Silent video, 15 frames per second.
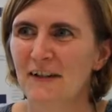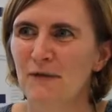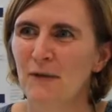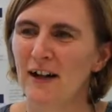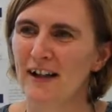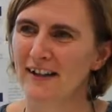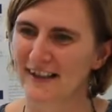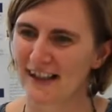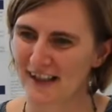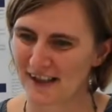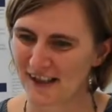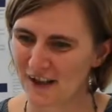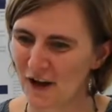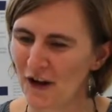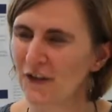while
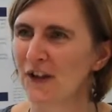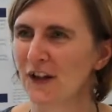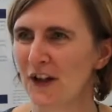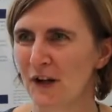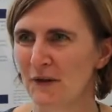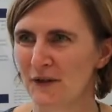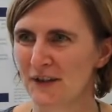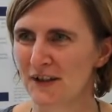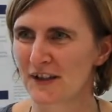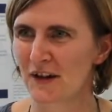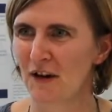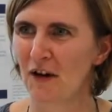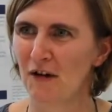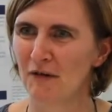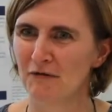there's an undercurrent
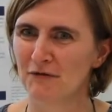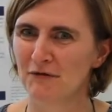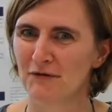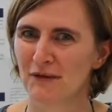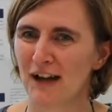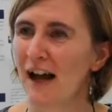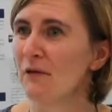of